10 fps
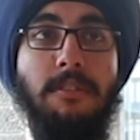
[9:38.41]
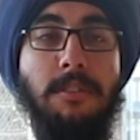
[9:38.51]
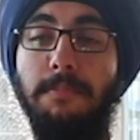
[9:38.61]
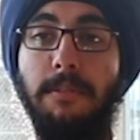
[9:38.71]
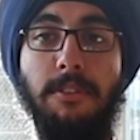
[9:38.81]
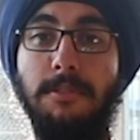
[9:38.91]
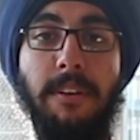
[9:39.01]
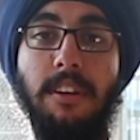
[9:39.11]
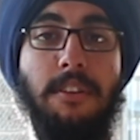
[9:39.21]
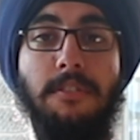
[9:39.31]
you're,
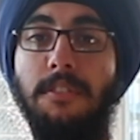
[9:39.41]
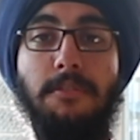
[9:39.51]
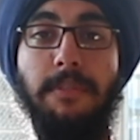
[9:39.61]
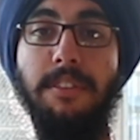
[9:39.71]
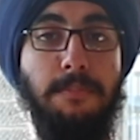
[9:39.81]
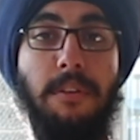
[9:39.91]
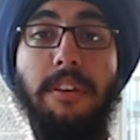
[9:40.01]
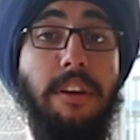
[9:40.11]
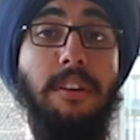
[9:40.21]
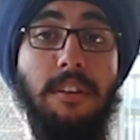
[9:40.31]
spending a crore rupees
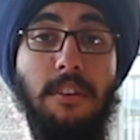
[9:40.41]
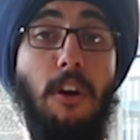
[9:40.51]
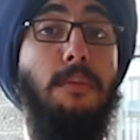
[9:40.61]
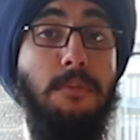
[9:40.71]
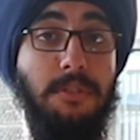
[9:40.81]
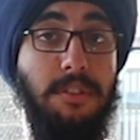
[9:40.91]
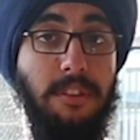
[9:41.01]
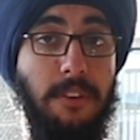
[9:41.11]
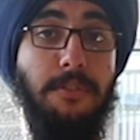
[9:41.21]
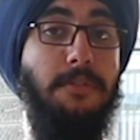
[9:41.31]
per year, almost,
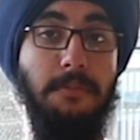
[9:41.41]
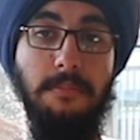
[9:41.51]
if you